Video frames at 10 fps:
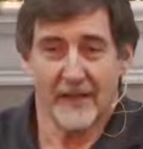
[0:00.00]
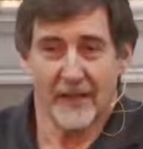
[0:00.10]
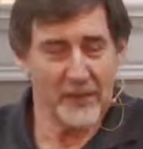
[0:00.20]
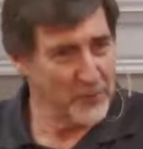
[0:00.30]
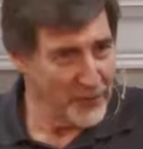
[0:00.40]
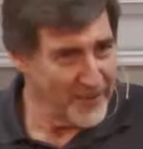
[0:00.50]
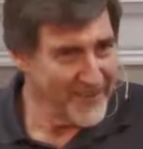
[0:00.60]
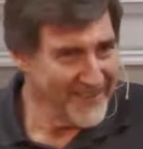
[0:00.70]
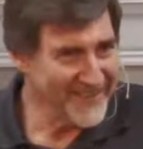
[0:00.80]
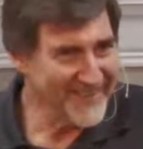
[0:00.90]
You would?
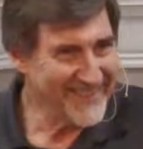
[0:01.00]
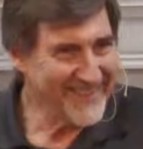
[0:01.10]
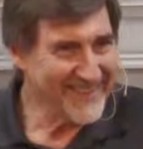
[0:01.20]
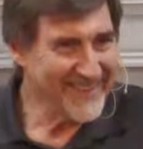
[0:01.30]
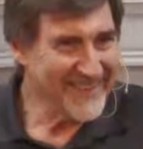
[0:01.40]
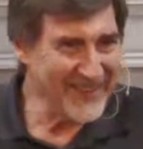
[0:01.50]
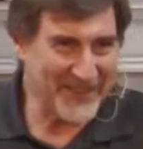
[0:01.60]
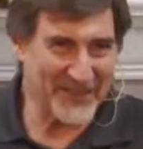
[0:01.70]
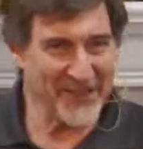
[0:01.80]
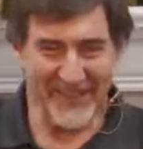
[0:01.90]
Oh,
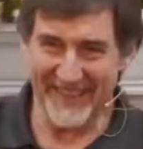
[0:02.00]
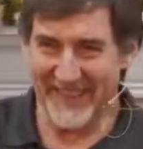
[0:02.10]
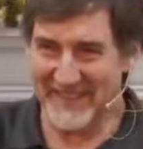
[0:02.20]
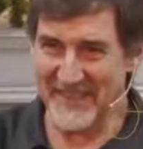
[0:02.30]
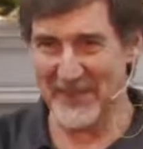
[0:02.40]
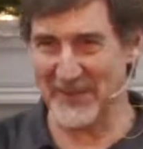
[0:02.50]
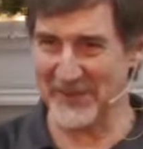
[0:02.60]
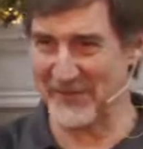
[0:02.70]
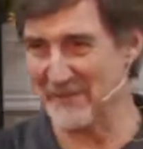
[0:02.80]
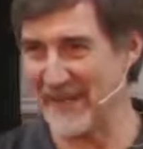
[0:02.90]
cool. I think I'll
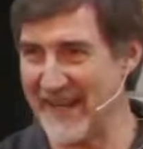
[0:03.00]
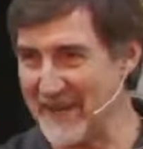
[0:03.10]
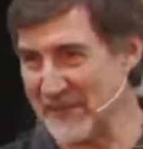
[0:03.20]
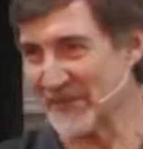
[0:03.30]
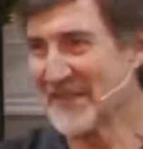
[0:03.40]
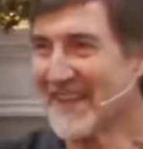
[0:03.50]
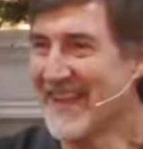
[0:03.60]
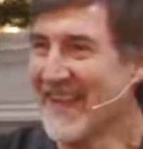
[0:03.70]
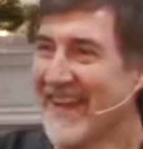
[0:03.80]
call somebody else.